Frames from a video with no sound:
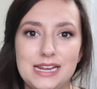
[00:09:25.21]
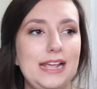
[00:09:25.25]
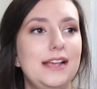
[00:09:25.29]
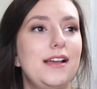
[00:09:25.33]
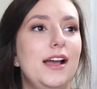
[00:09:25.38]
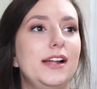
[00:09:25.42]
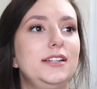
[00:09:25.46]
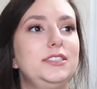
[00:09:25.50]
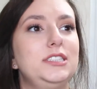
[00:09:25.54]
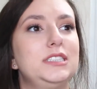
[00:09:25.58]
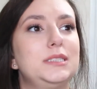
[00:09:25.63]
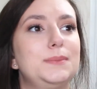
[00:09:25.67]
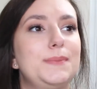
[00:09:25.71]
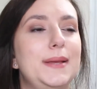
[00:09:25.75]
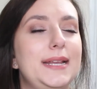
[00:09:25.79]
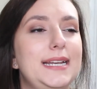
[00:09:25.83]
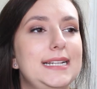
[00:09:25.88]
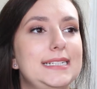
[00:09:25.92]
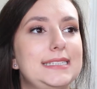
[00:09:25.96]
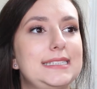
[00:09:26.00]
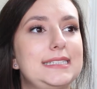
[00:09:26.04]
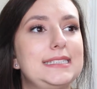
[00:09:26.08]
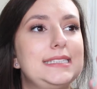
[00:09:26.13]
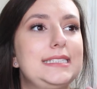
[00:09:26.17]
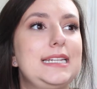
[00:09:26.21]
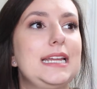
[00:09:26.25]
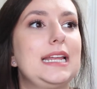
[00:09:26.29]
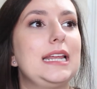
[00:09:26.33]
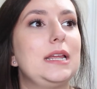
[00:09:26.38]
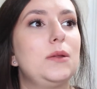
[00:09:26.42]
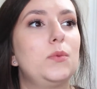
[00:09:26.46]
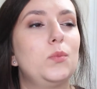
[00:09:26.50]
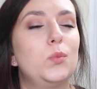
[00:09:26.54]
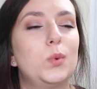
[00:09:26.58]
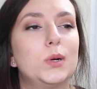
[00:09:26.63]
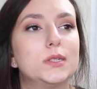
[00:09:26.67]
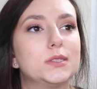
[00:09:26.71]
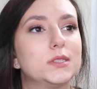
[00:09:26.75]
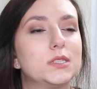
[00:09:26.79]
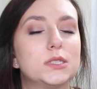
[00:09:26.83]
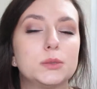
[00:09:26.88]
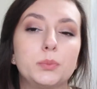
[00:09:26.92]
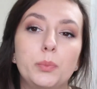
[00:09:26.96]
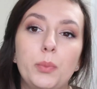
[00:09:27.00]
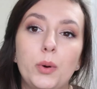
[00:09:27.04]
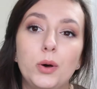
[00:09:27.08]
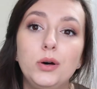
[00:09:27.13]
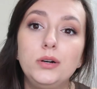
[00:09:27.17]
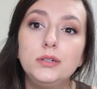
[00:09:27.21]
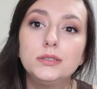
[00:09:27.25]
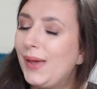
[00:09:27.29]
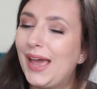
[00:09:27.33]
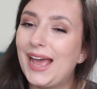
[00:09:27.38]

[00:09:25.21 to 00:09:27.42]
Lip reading: It kind of just made it stick in one spot.